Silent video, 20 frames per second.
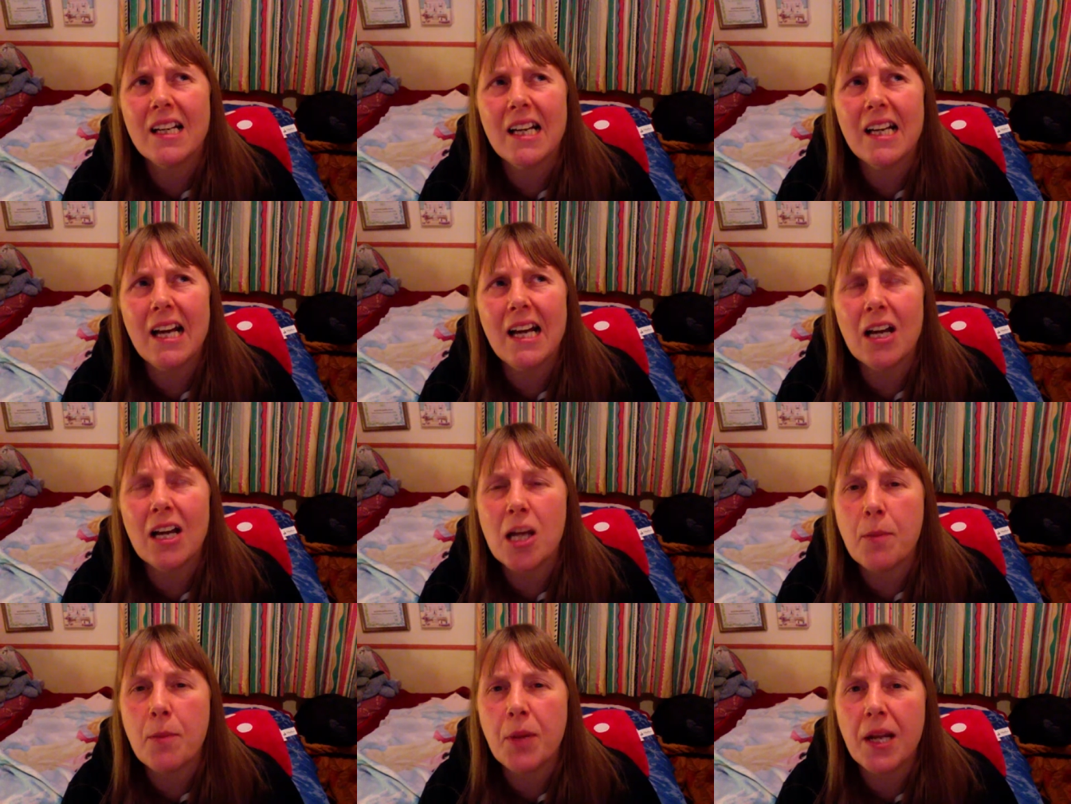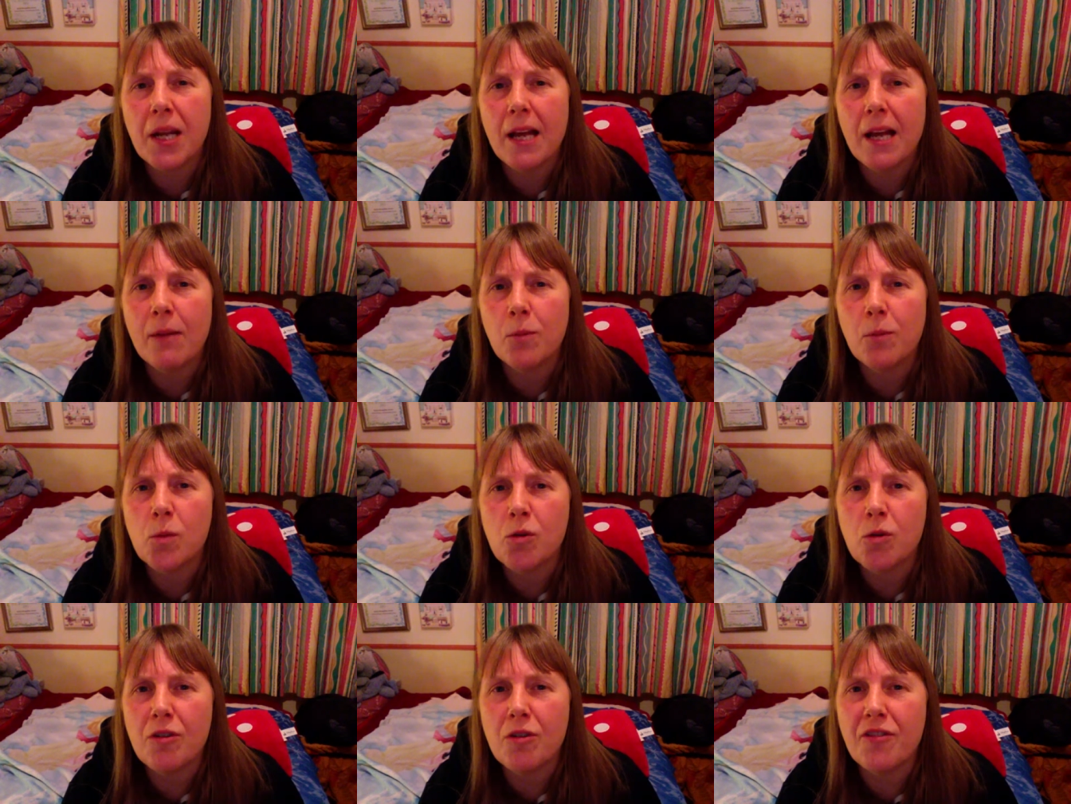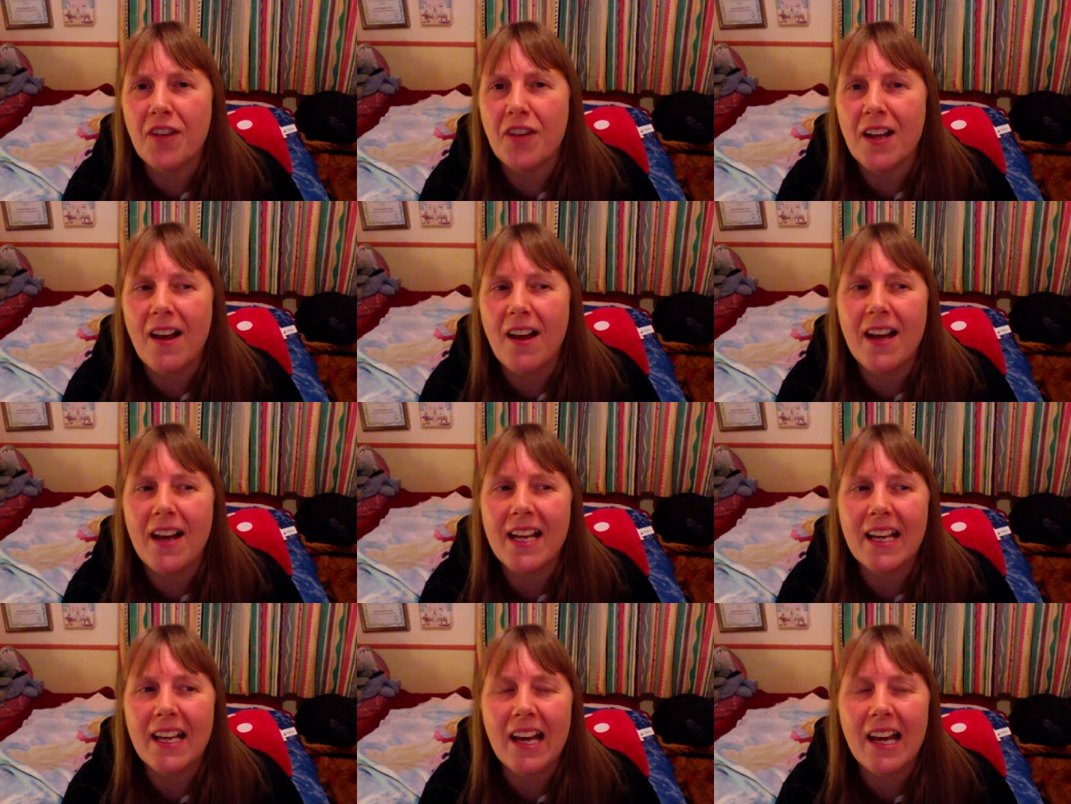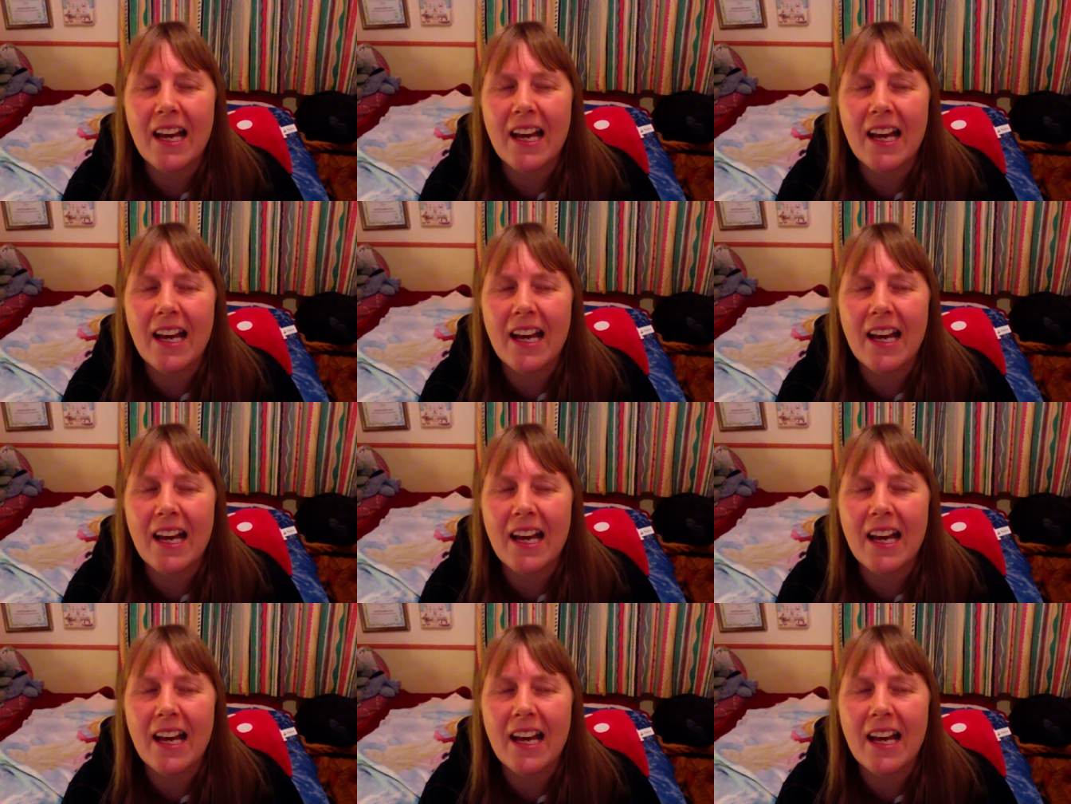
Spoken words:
can I put it, more of a like